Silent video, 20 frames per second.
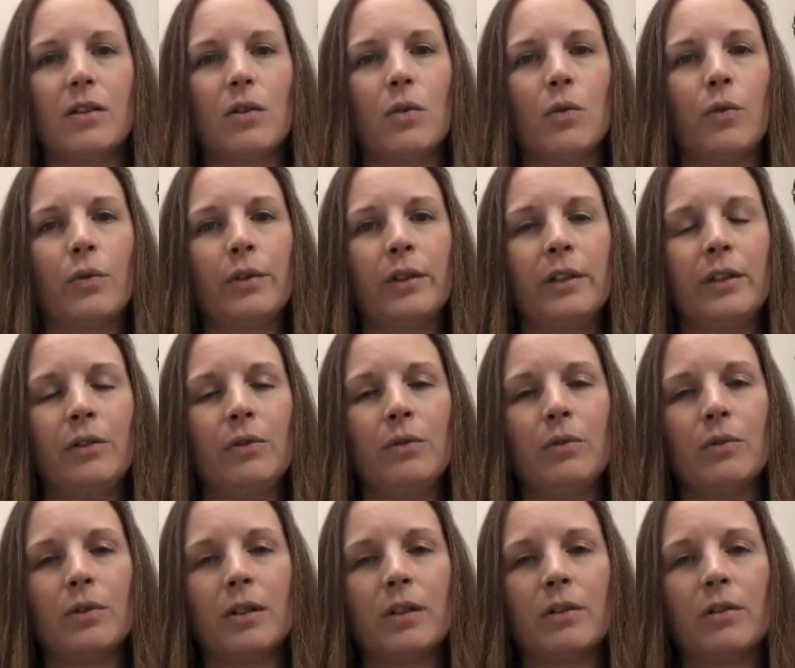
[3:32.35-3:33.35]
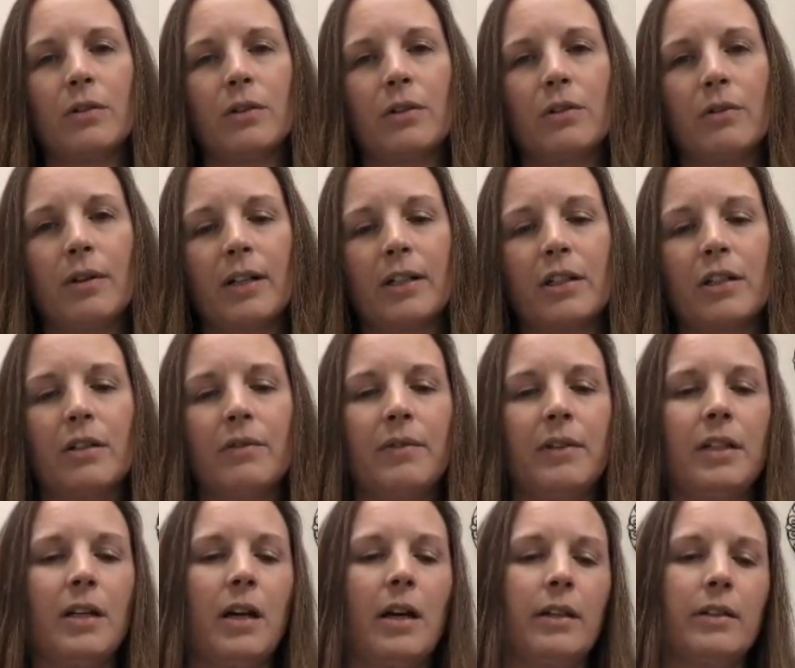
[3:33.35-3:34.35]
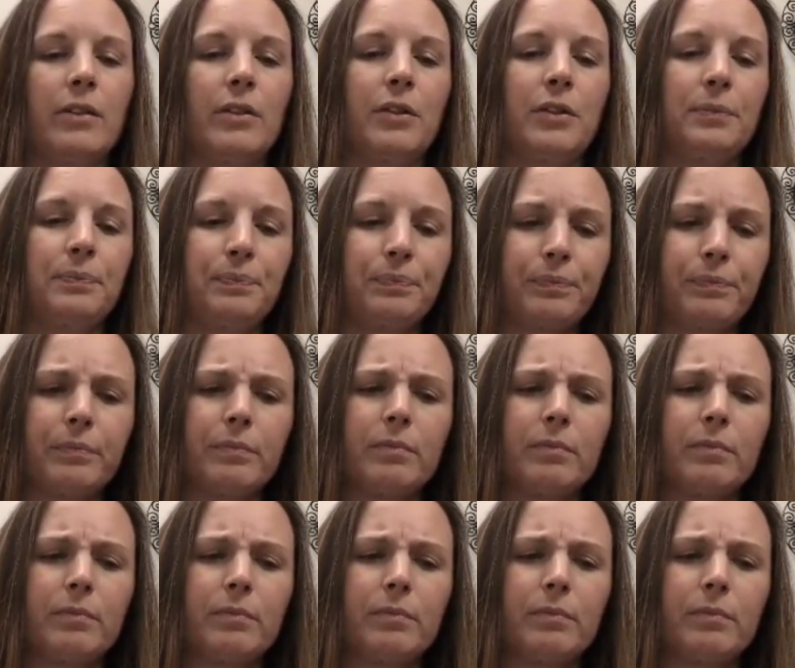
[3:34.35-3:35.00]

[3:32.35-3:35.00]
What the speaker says: Only use under the direction of a doctor.